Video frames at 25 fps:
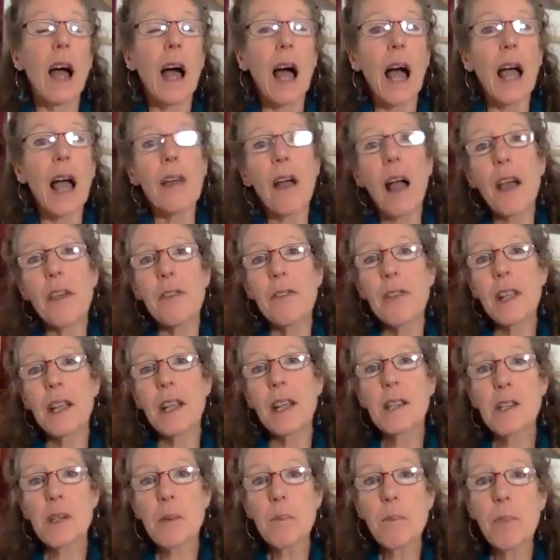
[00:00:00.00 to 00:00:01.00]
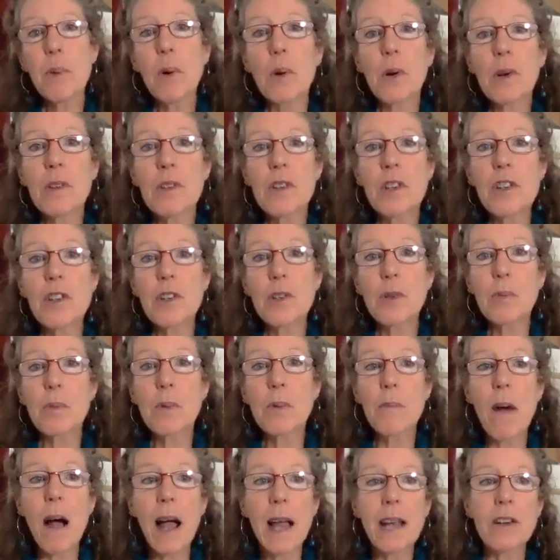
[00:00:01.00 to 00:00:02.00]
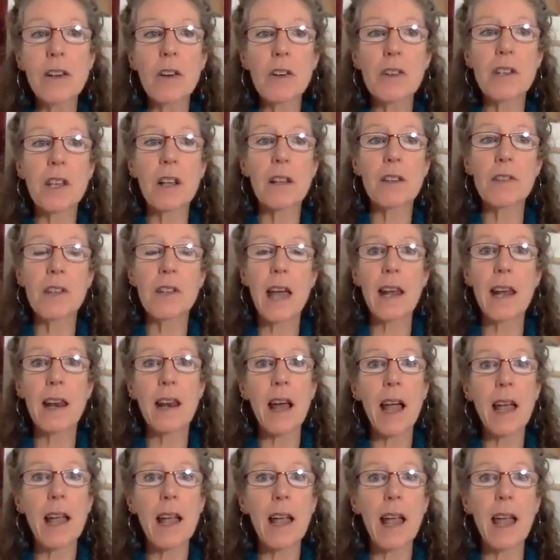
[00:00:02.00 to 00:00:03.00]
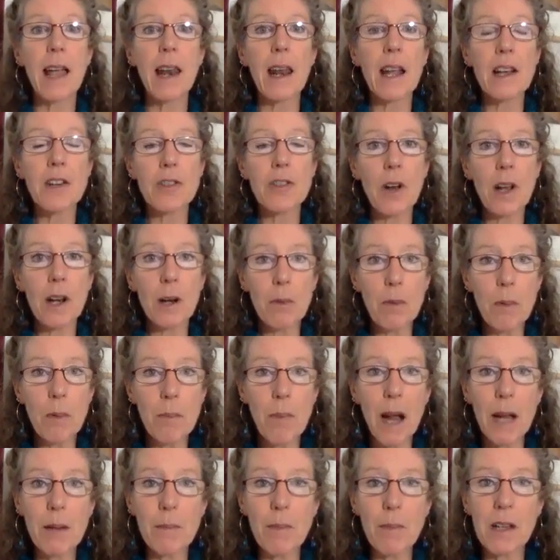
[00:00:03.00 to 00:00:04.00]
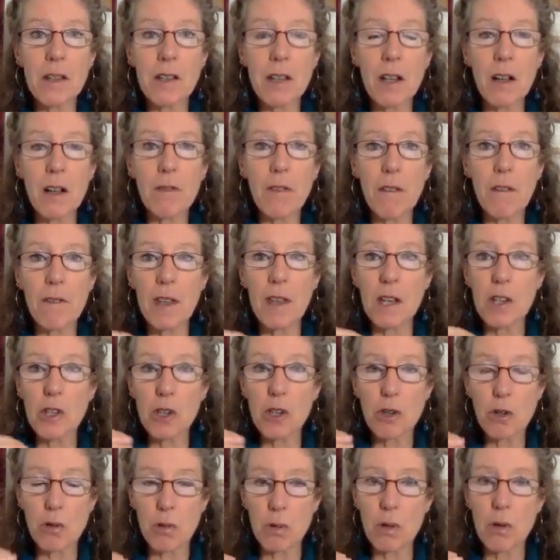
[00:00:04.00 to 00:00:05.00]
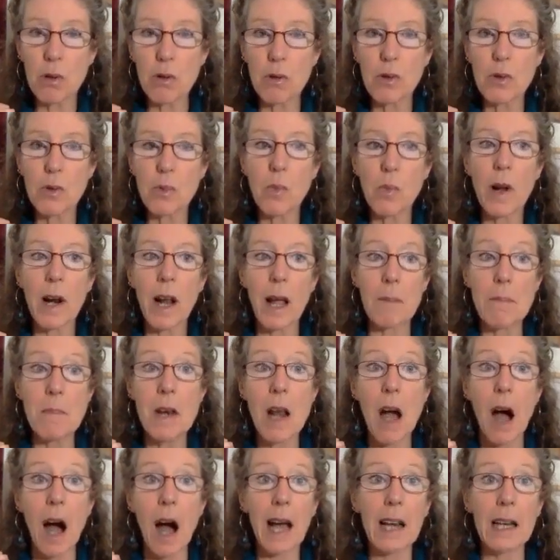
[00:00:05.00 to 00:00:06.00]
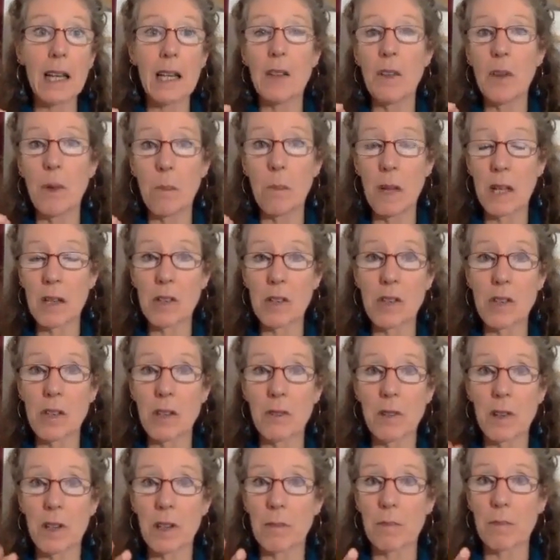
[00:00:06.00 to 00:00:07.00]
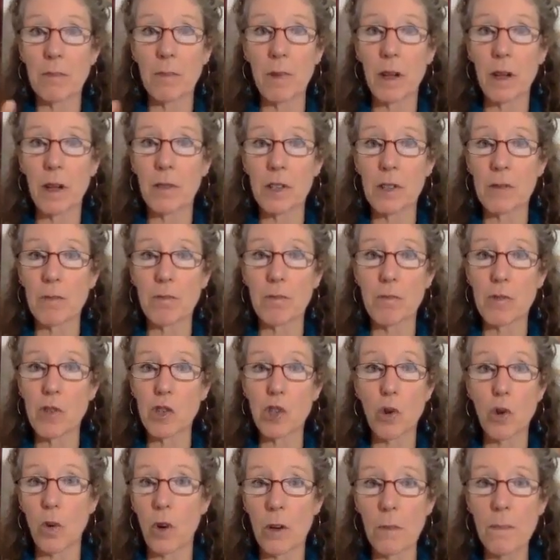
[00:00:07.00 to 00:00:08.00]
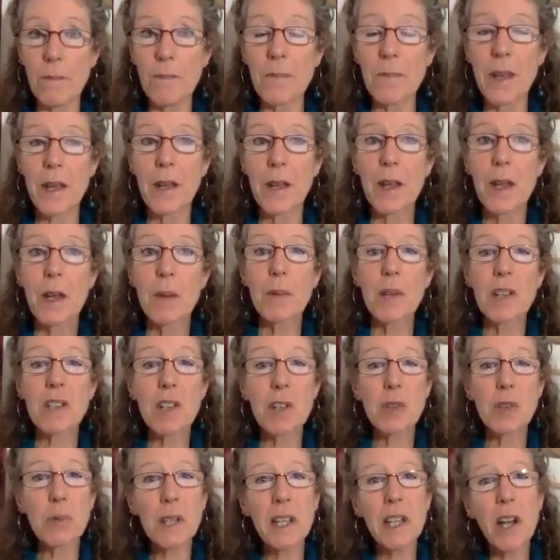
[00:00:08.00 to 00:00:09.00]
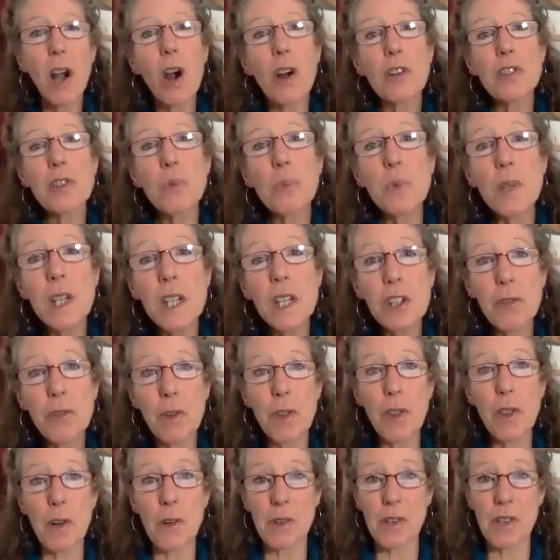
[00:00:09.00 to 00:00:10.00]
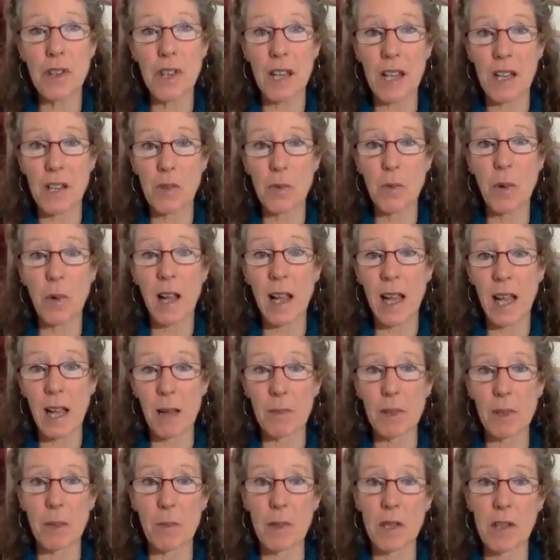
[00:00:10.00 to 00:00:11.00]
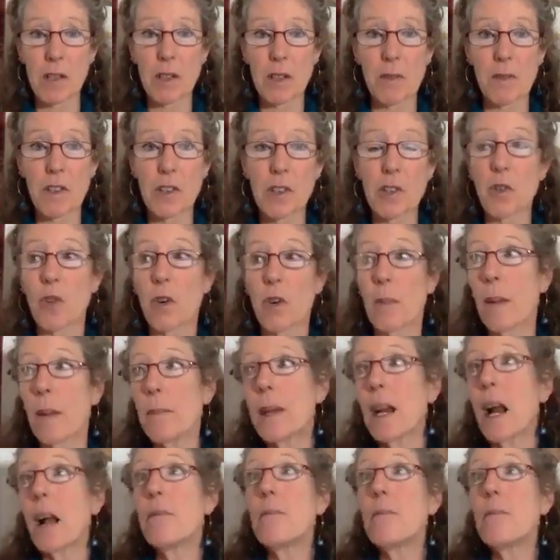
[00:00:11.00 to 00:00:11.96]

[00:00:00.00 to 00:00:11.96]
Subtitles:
I think it's important to just remind ourselves that. And I try to remind myself of these truths when I'm not in the midst of a storm, because it's really hard to reach for those things when I am in the midst of the storm. I mean,